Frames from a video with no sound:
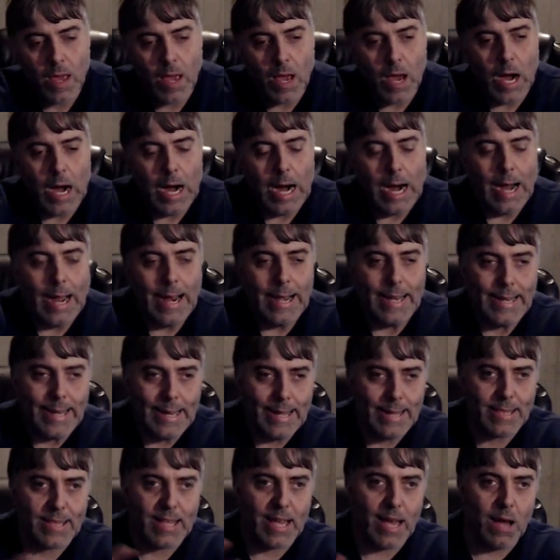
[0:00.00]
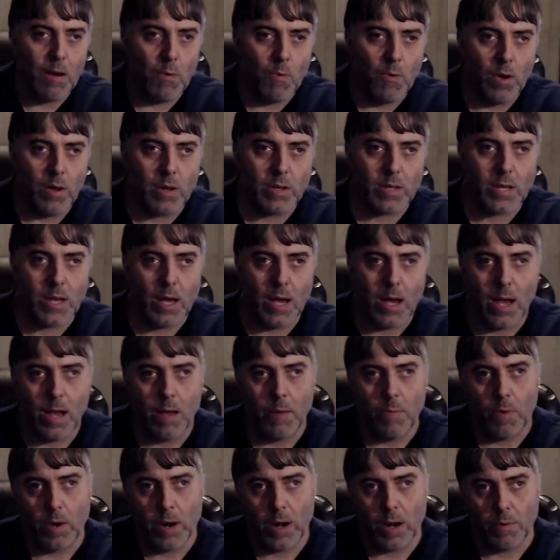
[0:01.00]
I did that one time
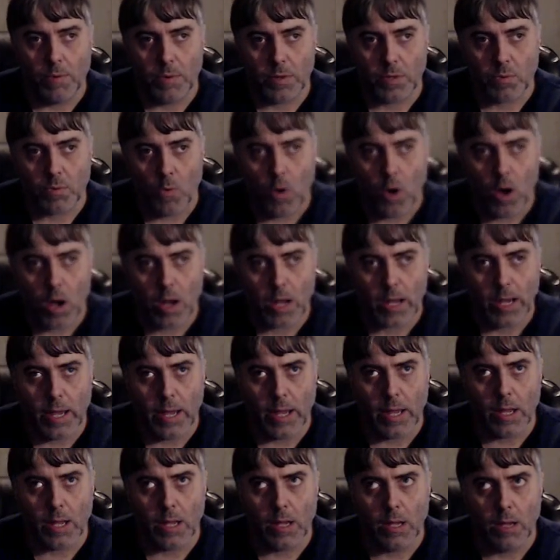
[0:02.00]
when I was walking